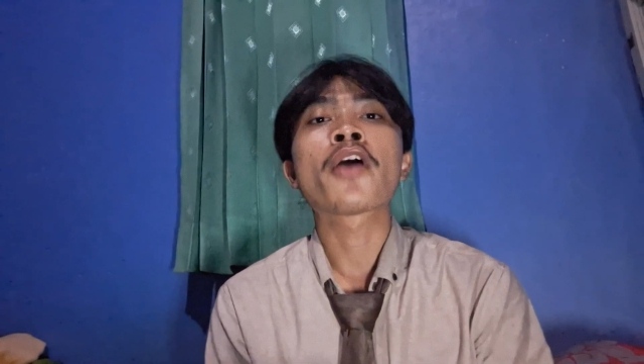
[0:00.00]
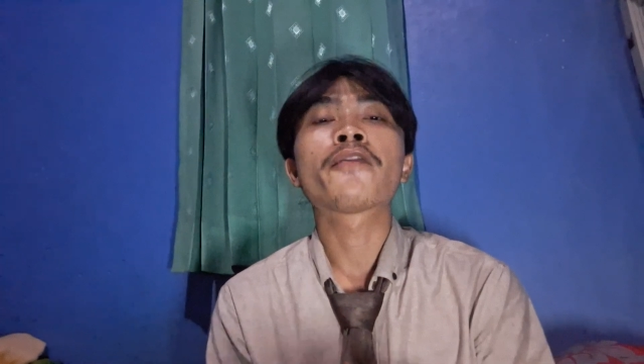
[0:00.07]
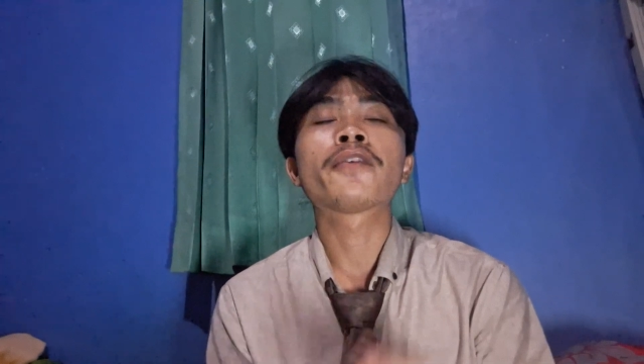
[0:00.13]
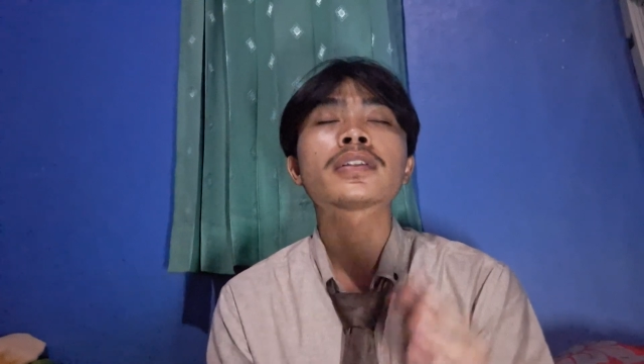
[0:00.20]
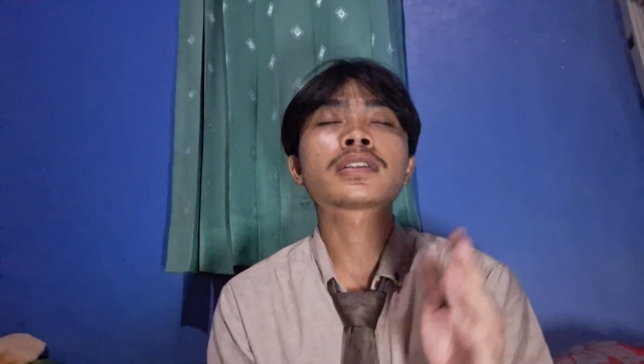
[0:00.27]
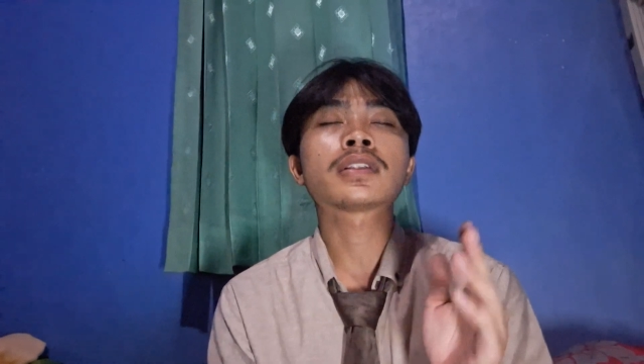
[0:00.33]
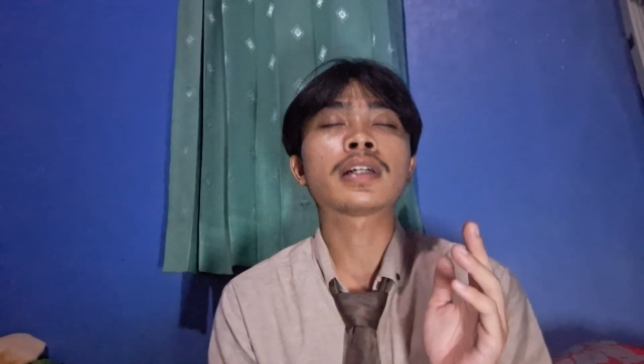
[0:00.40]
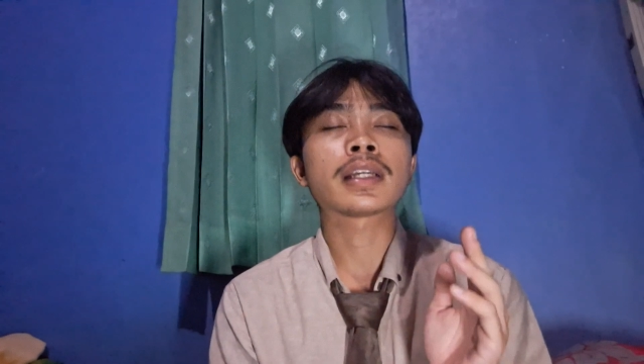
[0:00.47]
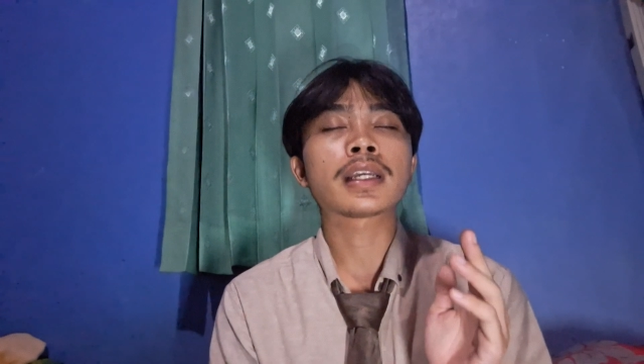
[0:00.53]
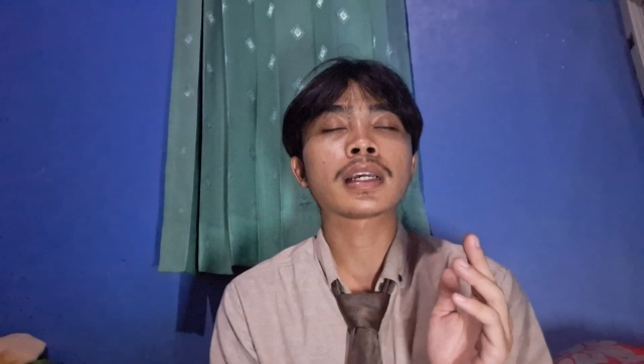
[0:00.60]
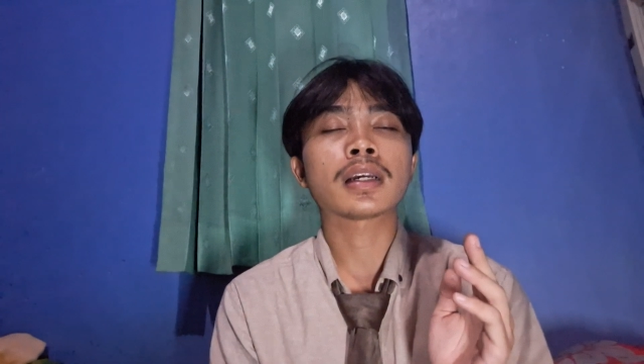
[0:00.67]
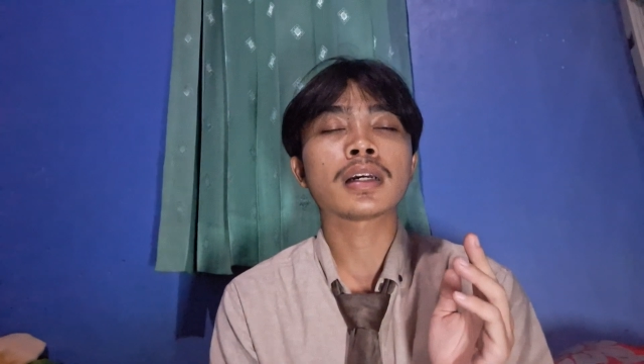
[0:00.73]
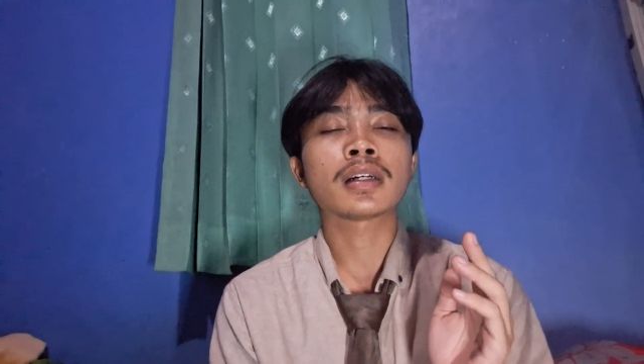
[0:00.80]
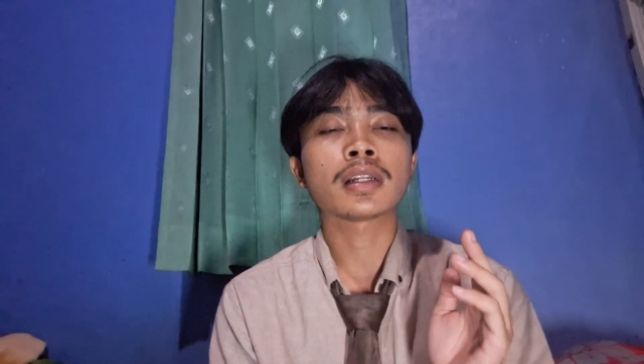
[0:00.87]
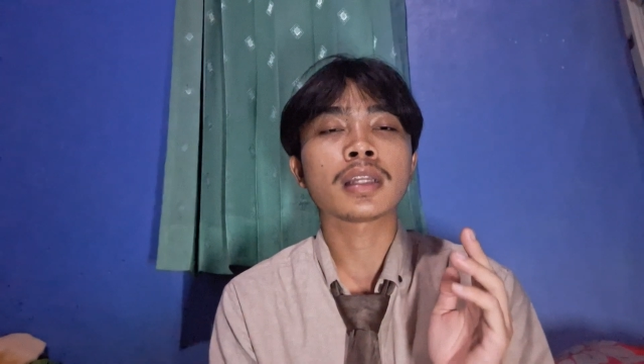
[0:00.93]

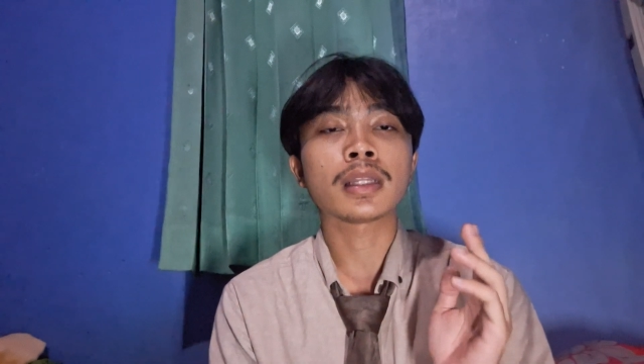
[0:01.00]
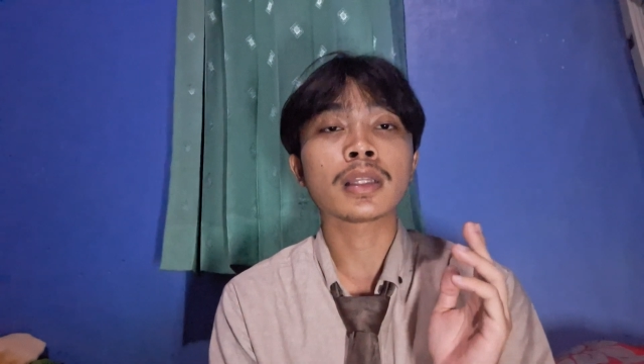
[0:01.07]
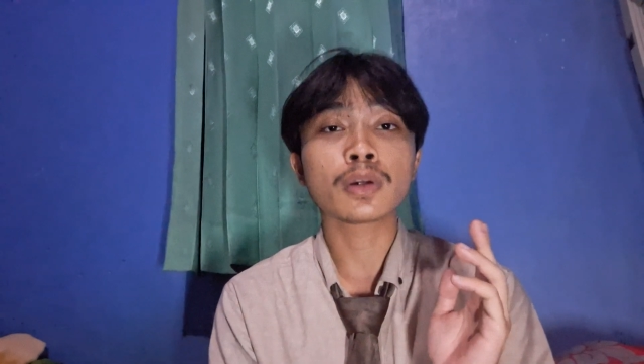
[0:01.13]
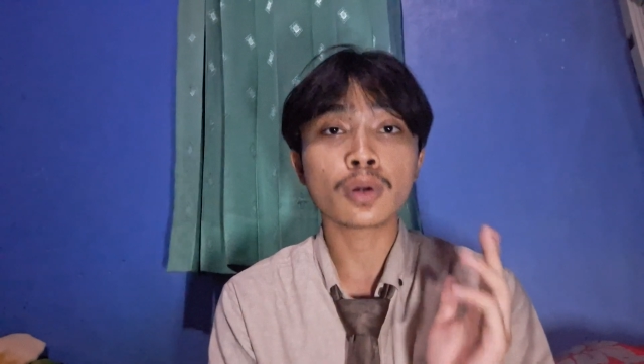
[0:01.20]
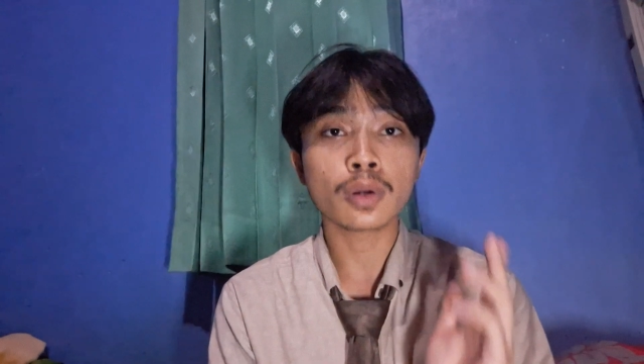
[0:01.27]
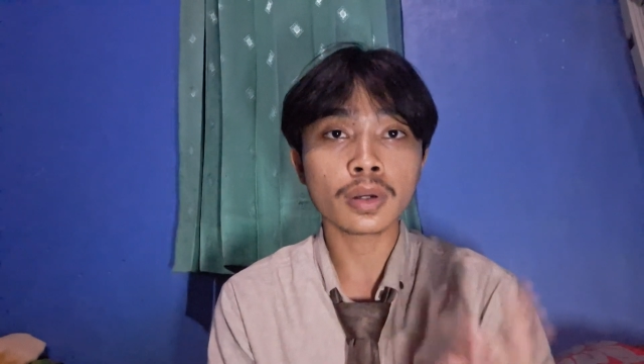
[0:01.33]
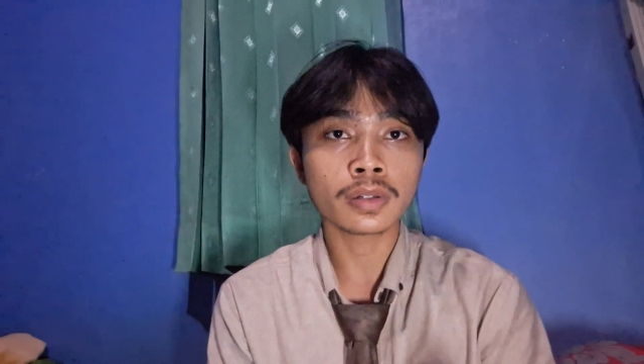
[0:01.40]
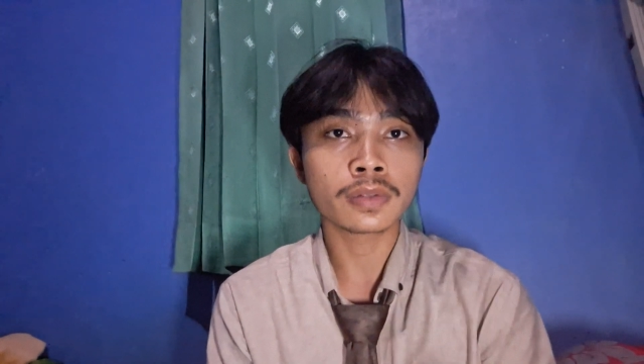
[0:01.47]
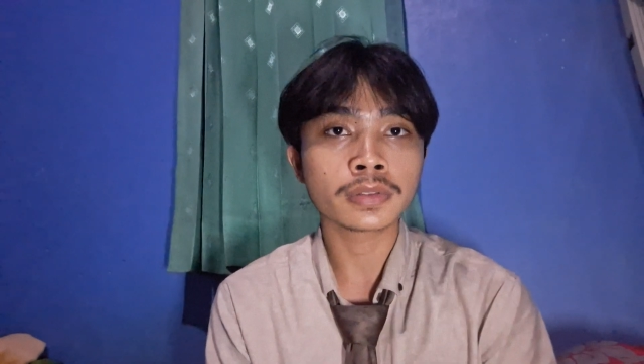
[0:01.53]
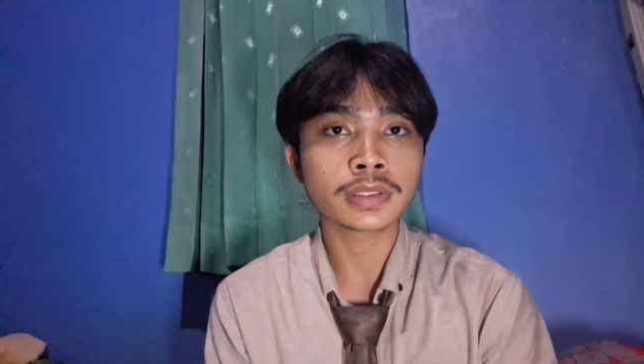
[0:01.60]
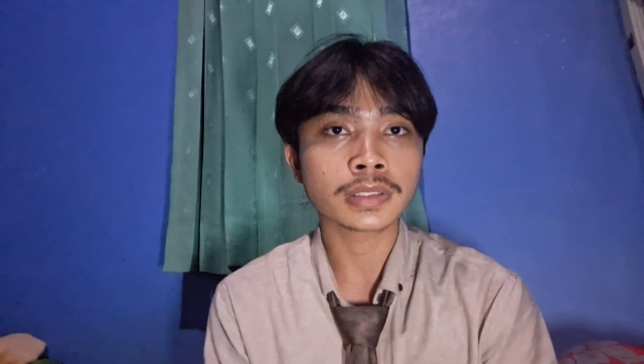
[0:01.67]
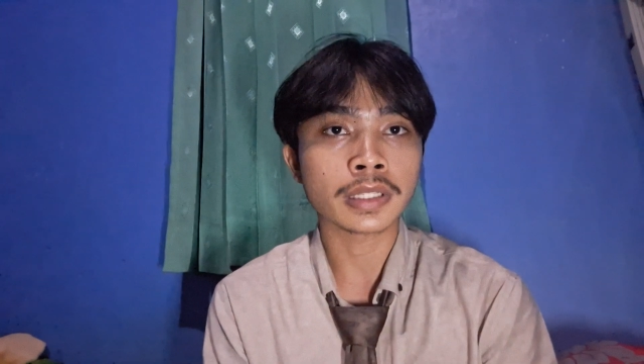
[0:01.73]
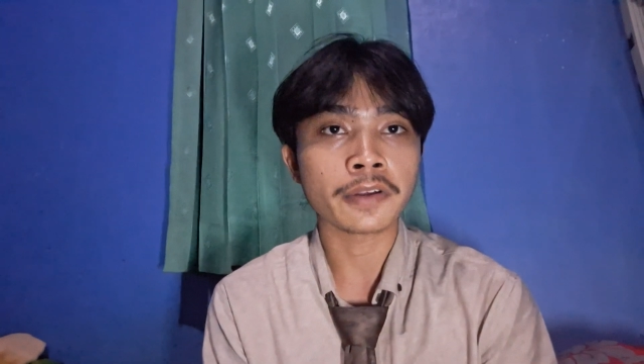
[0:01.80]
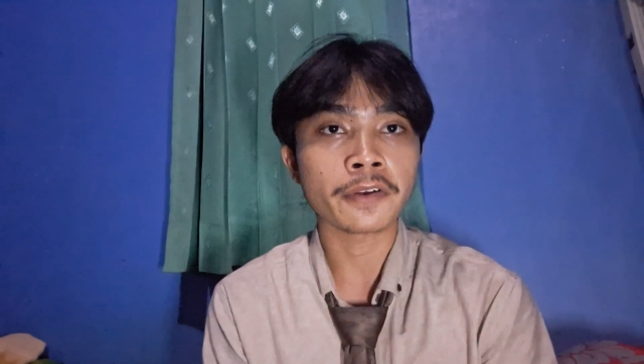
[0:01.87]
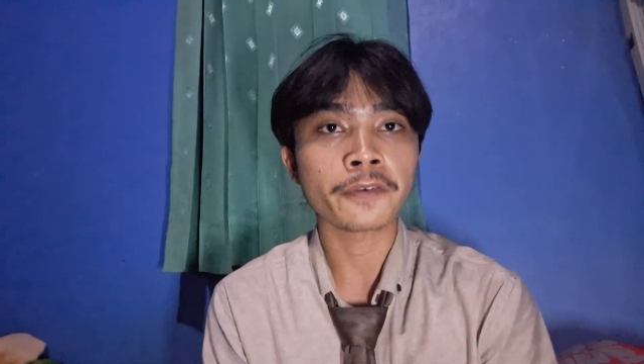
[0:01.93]
fostering an
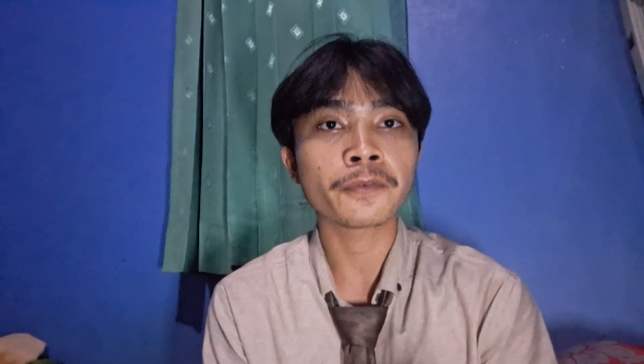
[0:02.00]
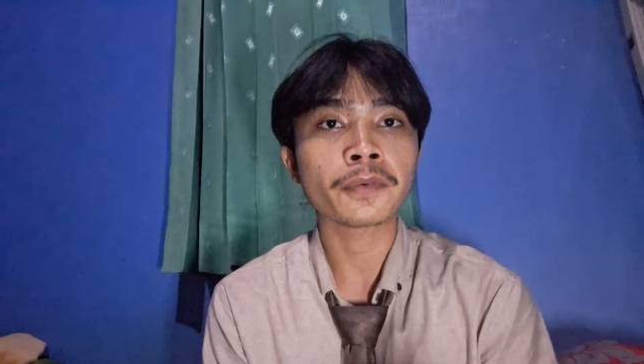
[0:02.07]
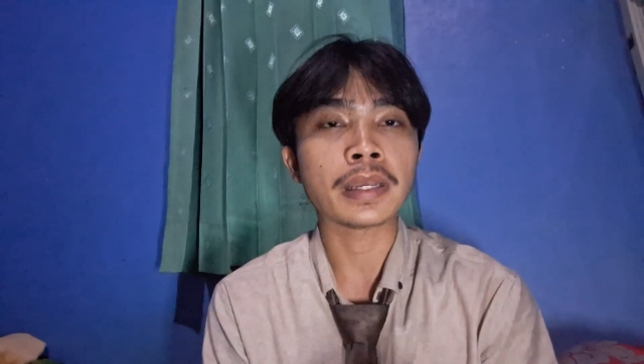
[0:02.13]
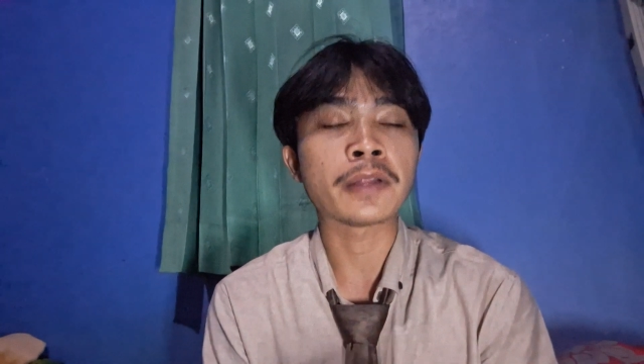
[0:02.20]
inclusive